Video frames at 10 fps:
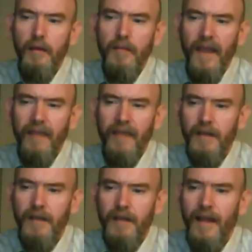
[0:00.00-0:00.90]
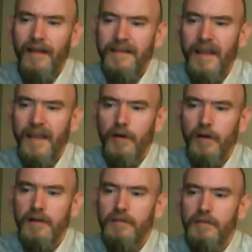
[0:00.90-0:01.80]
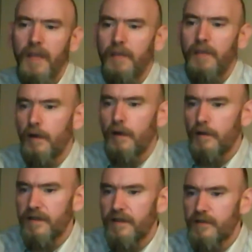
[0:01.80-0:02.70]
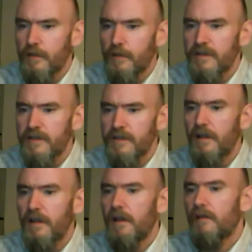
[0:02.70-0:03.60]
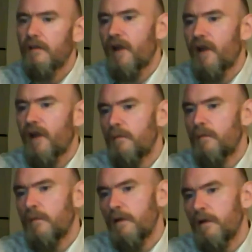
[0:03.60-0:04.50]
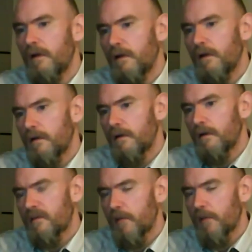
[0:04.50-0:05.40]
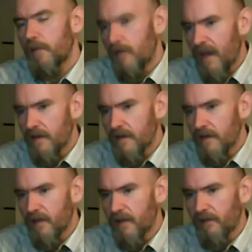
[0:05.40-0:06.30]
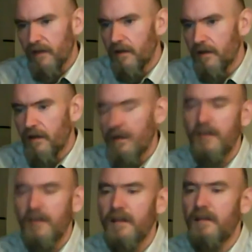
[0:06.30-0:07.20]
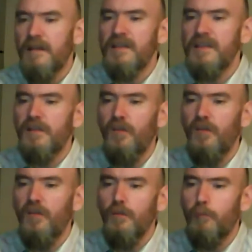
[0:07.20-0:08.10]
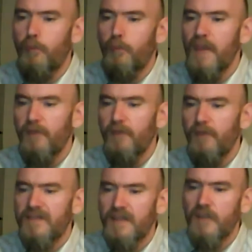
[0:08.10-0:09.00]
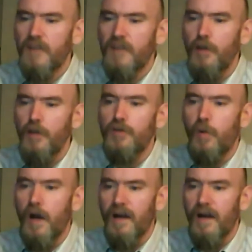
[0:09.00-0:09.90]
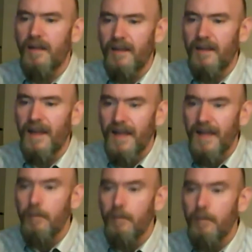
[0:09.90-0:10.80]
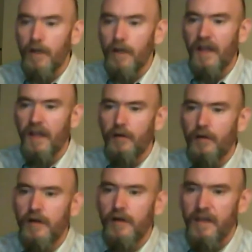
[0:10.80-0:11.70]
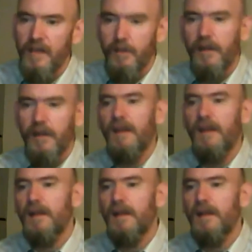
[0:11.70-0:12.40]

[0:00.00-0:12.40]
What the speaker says: having a lot less hamburgers, maybe locally sourced from somebody who cares enough that doesn't do beef in such a huge quantity that they need ammonia in order to keep it clean?